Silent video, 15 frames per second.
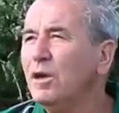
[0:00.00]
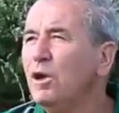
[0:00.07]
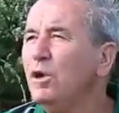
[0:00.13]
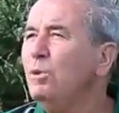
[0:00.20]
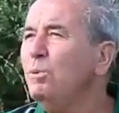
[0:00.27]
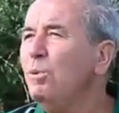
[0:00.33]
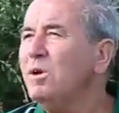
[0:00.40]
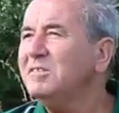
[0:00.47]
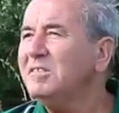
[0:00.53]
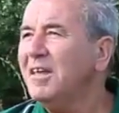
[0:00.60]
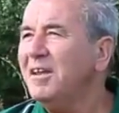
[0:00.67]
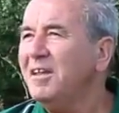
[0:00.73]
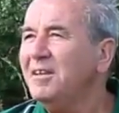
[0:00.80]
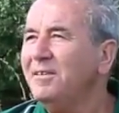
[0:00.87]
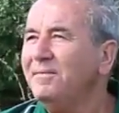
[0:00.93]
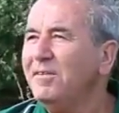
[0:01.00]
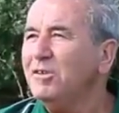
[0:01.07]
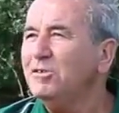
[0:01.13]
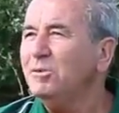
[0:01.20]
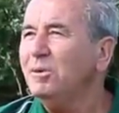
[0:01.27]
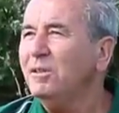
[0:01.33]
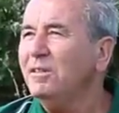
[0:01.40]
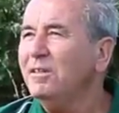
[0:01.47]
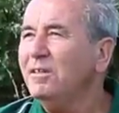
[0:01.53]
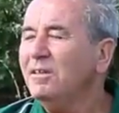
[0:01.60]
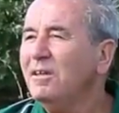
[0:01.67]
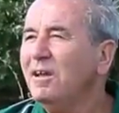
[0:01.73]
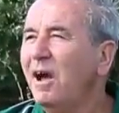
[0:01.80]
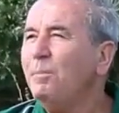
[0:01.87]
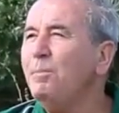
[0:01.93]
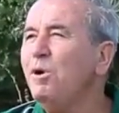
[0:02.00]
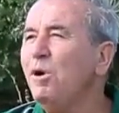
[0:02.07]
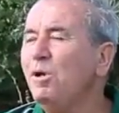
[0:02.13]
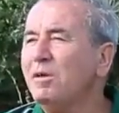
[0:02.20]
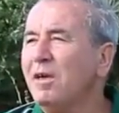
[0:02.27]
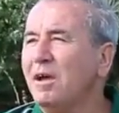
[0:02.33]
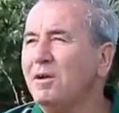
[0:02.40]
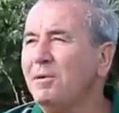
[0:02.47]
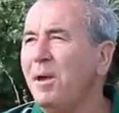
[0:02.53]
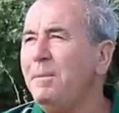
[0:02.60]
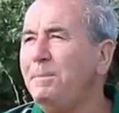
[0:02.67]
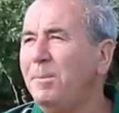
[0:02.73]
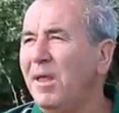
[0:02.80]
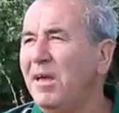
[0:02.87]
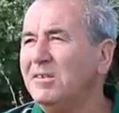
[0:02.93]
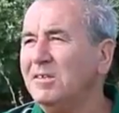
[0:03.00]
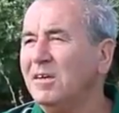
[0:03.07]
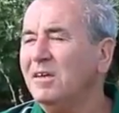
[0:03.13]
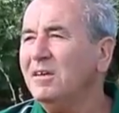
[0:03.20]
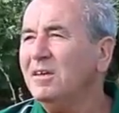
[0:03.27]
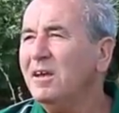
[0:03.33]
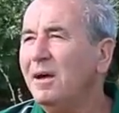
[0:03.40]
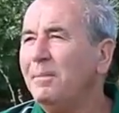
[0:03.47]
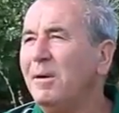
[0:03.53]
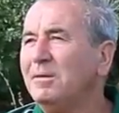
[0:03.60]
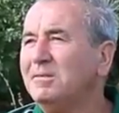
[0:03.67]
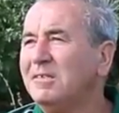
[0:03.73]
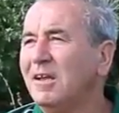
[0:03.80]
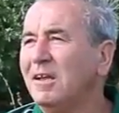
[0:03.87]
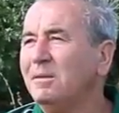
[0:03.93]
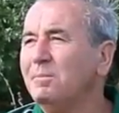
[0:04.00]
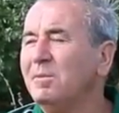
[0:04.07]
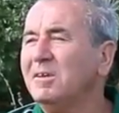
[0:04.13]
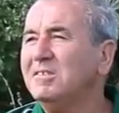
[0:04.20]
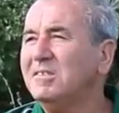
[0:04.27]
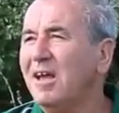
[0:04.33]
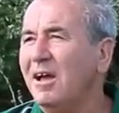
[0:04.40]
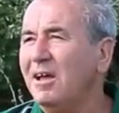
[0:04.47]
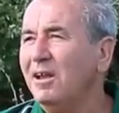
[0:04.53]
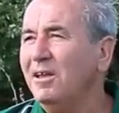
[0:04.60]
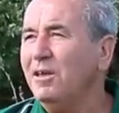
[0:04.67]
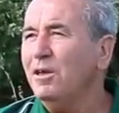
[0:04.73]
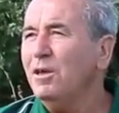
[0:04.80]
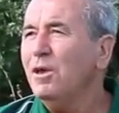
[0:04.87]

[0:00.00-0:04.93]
Who was that individual? And we all get great pleasure about telling them exactly